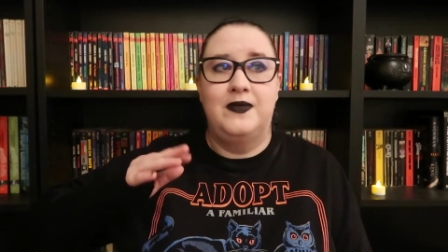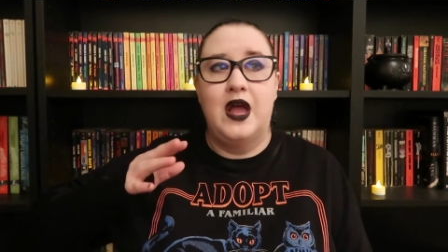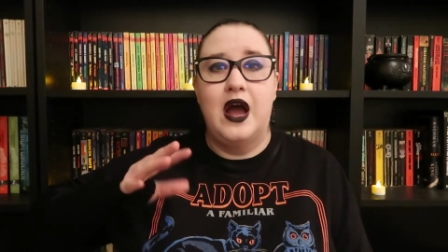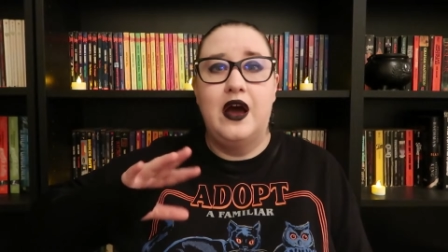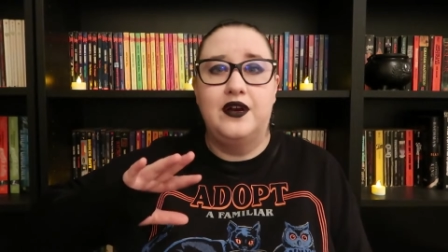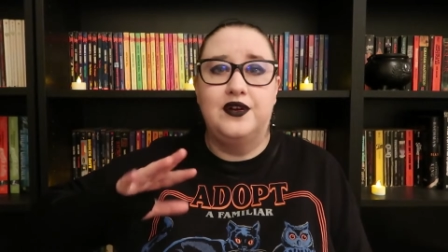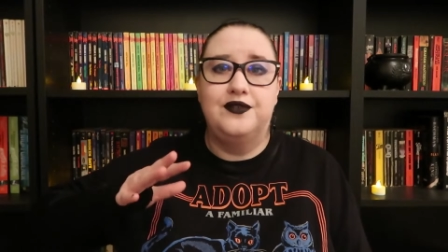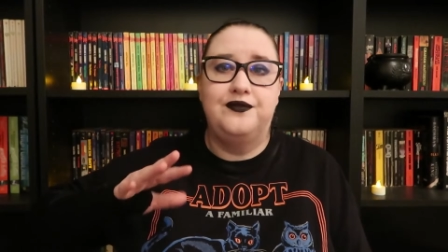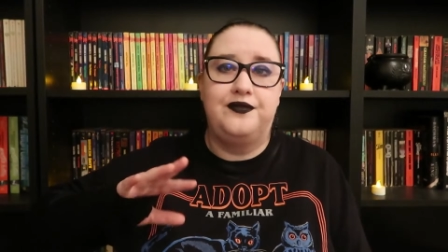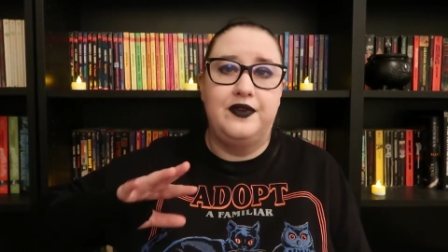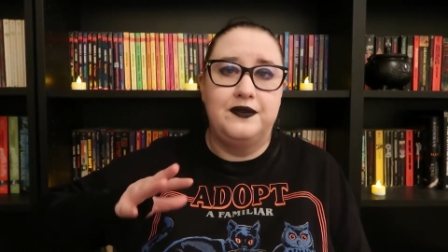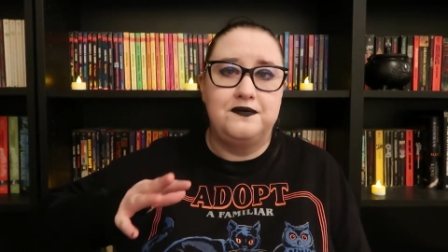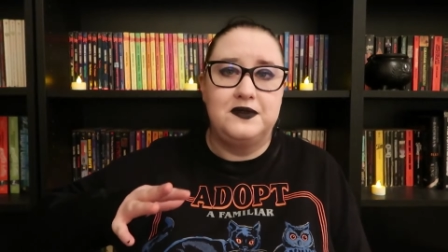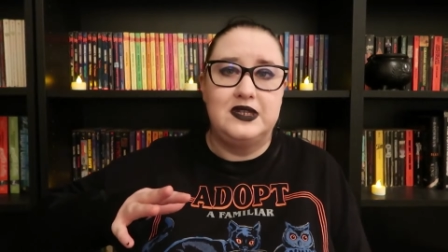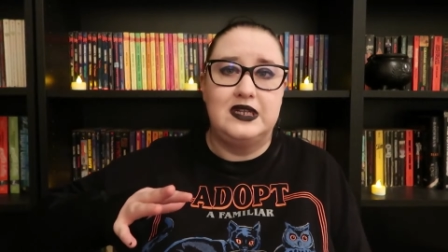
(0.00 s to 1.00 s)

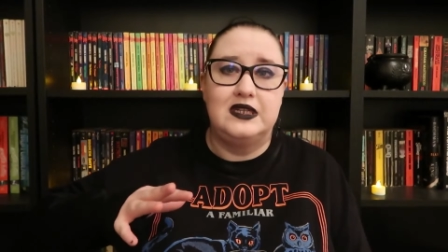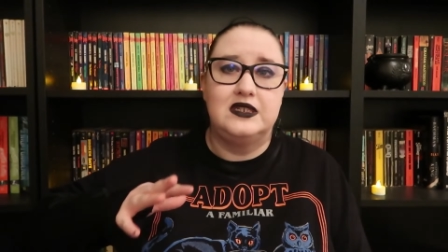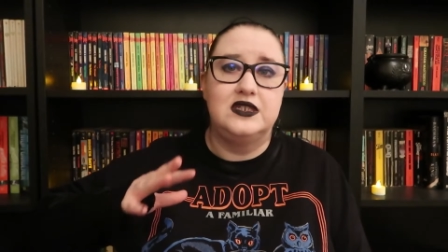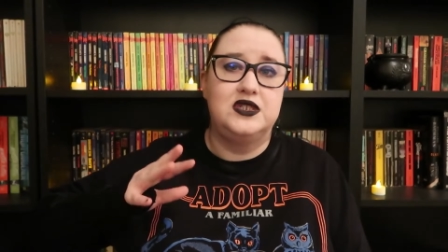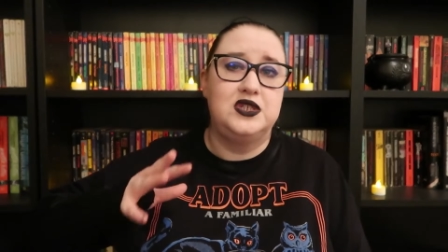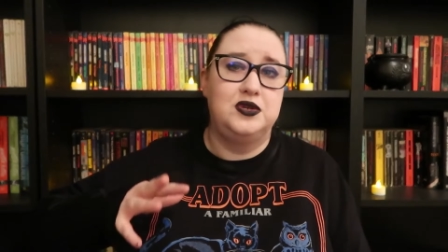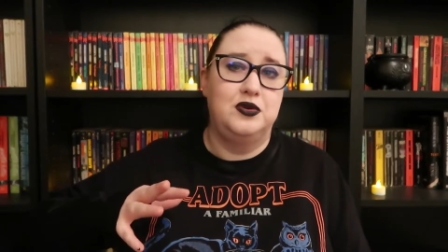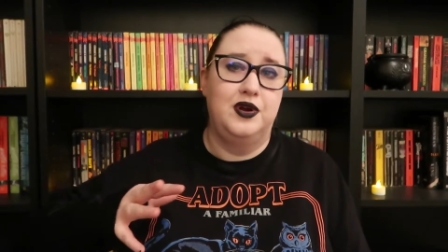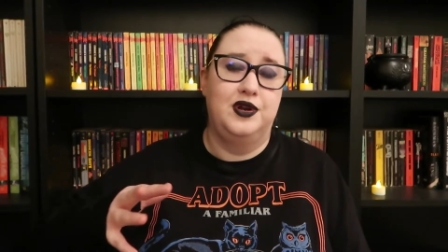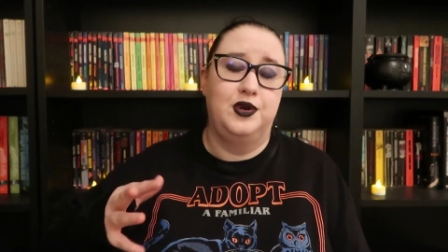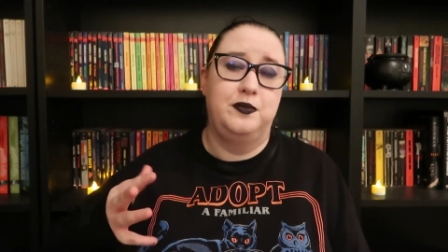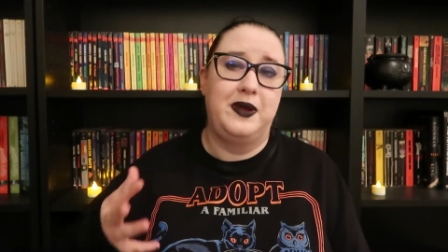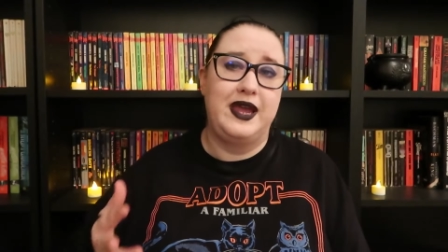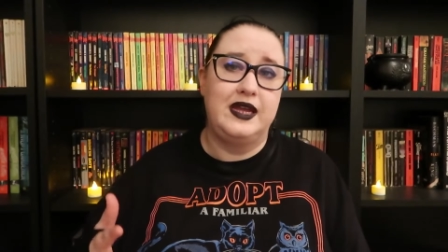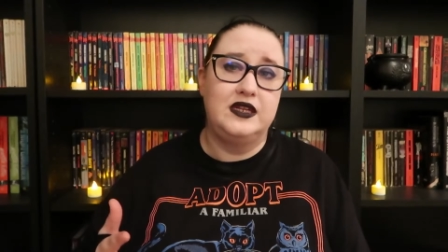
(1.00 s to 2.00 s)
150 to
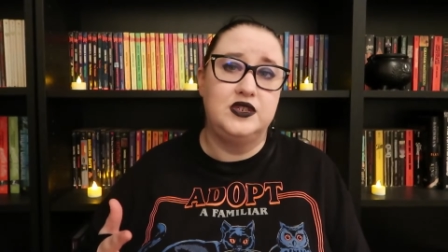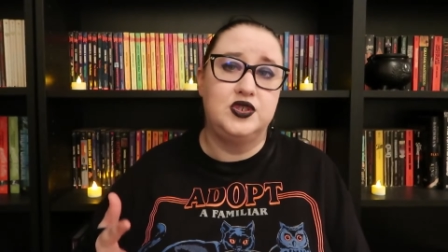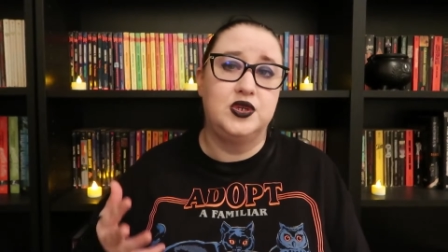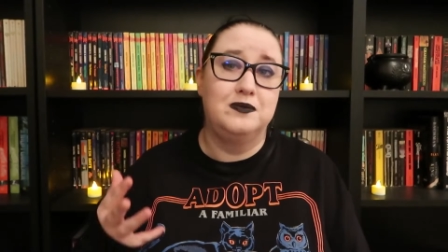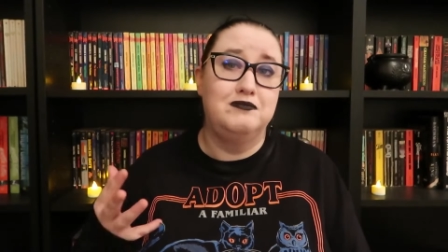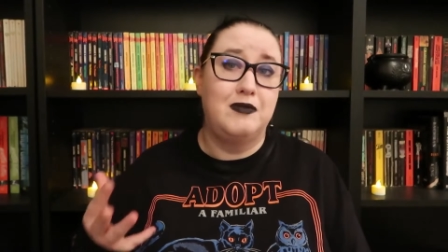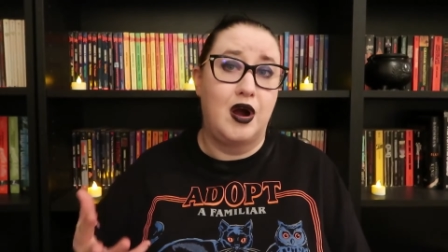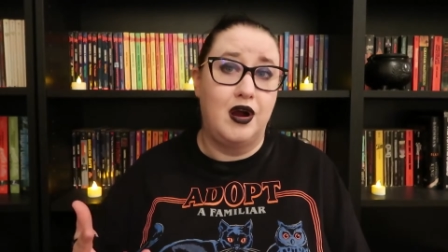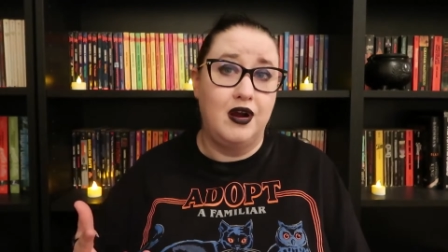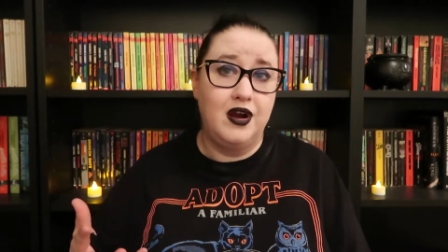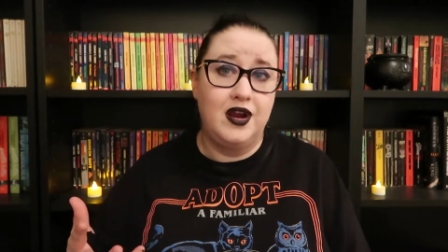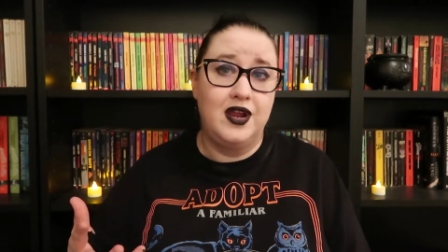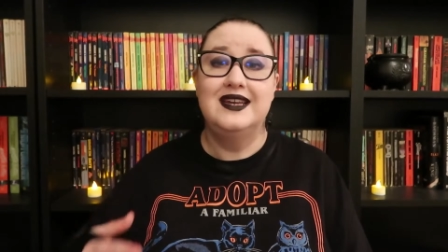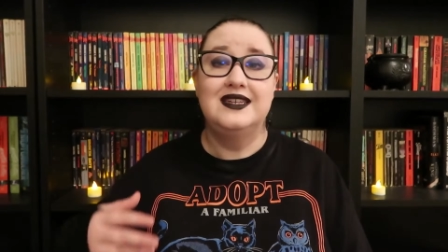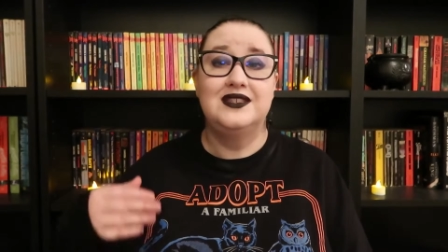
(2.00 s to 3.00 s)
200 page
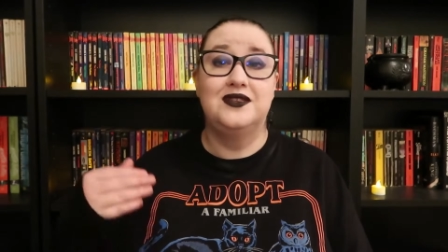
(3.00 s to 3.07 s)
mark.